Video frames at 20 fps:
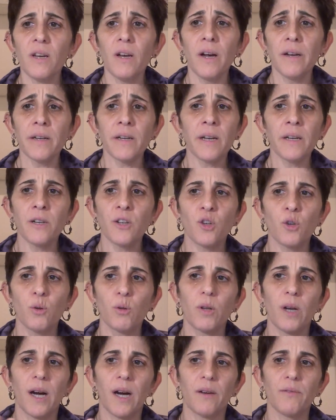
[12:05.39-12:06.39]

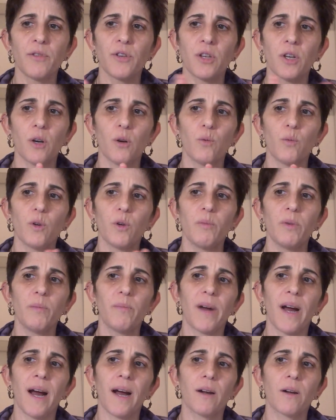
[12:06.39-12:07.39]
unconditional love. So we'll be
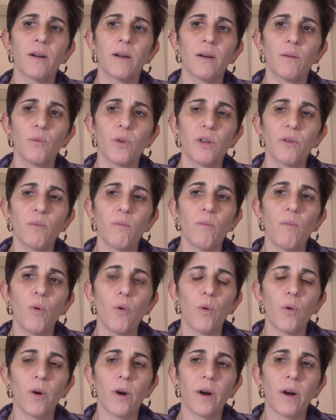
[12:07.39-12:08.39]
back with
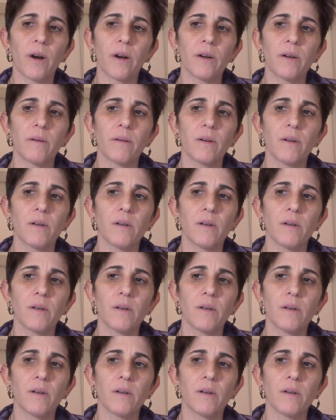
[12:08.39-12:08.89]
more.